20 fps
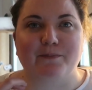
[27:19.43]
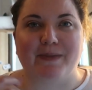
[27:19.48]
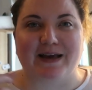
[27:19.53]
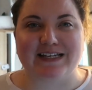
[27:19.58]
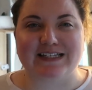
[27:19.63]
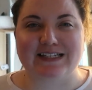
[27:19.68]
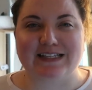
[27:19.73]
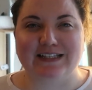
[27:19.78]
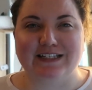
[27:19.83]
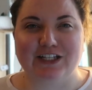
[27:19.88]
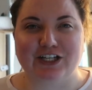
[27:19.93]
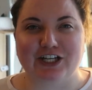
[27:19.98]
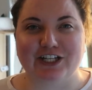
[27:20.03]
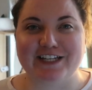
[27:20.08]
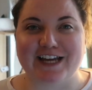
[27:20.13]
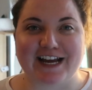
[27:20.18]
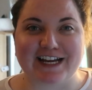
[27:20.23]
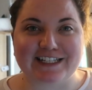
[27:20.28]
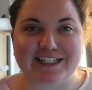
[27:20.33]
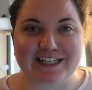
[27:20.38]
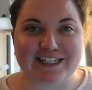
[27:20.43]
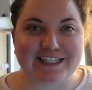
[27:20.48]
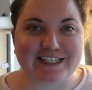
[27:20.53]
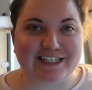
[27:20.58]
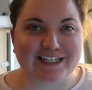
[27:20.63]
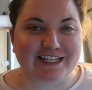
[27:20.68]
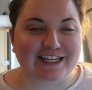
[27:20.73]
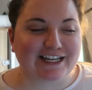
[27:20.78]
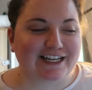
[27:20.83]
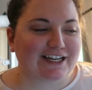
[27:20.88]
mentally
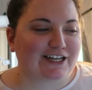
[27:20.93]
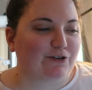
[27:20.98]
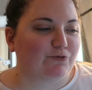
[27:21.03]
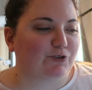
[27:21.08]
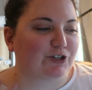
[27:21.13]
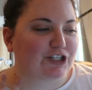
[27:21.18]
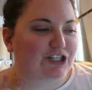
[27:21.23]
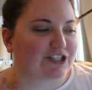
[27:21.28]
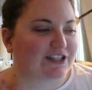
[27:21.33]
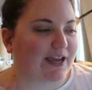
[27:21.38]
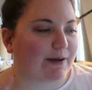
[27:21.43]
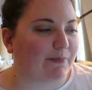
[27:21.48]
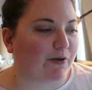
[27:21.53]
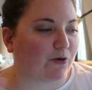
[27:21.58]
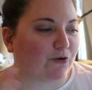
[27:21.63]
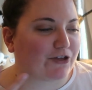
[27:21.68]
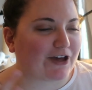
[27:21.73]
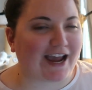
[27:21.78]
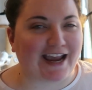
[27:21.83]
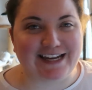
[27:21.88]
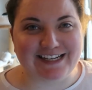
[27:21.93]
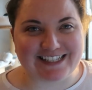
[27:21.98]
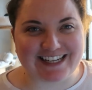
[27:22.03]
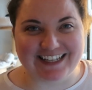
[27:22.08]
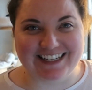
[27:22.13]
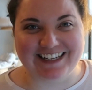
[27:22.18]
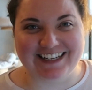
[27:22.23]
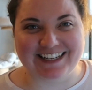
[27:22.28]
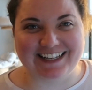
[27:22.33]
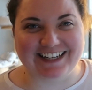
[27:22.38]
connected, which they both hate